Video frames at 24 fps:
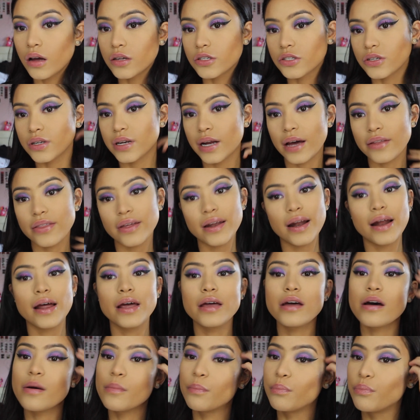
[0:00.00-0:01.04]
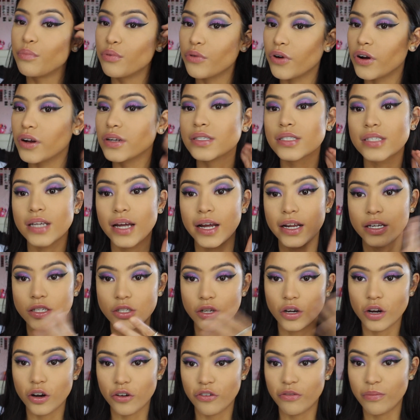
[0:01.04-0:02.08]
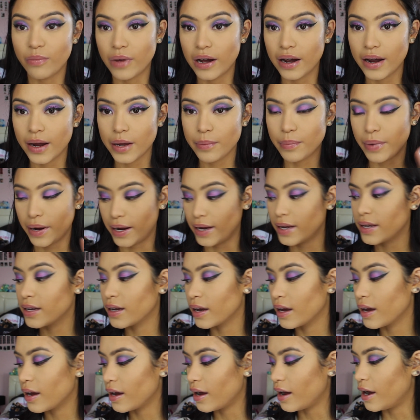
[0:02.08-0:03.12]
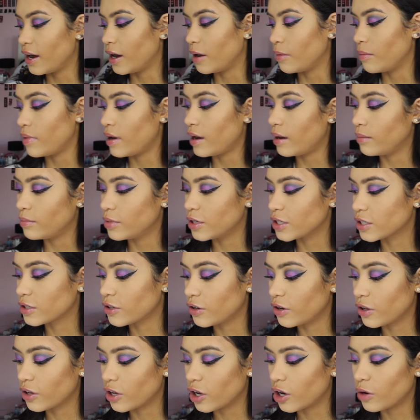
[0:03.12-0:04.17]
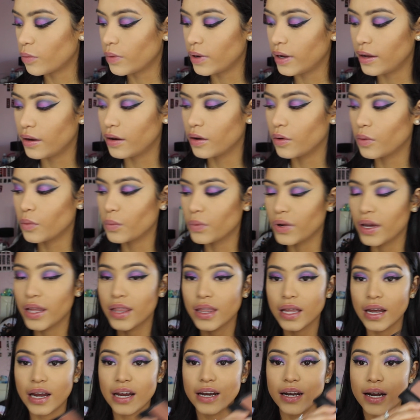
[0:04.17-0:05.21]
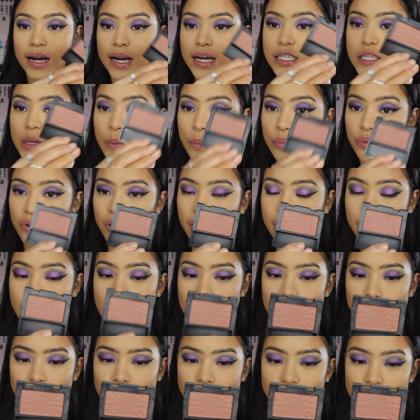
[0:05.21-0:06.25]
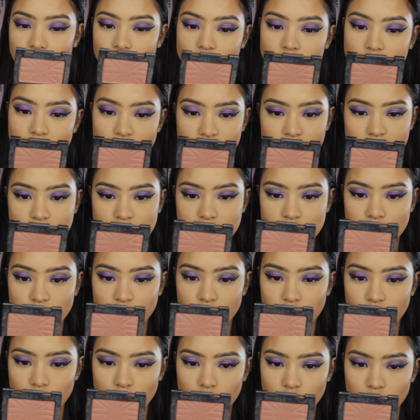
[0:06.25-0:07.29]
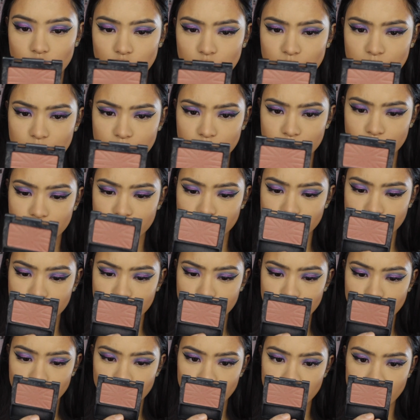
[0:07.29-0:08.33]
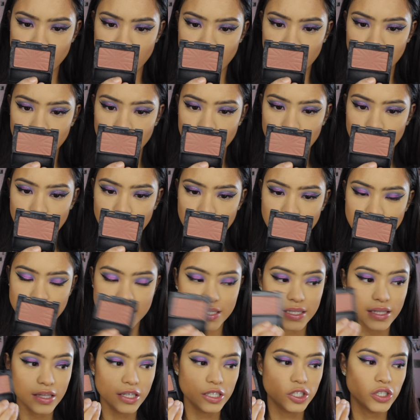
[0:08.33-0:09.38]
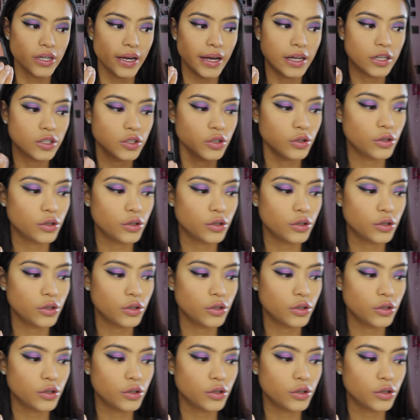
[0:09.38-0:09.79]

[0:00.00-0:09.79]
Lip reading: So now that I bronzed and took off my bake, I'm just going to go in with a nice blush, and this is from Rimmel and it's in the shade